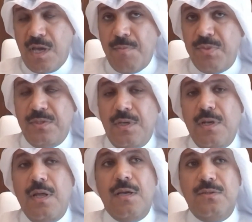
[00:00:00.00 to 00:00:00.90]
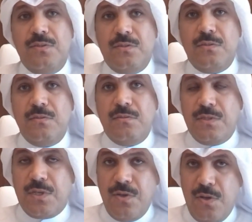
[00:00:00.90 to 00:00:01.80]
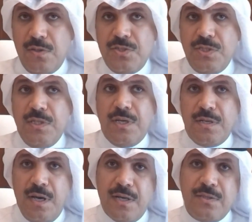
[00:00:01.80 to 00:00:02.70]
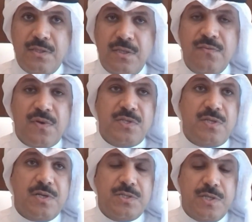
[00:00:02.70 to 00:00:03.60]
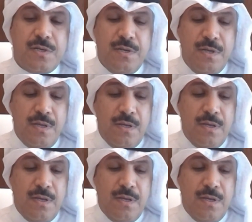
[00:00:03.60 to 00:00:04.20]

capital and technology and IT infrastructure,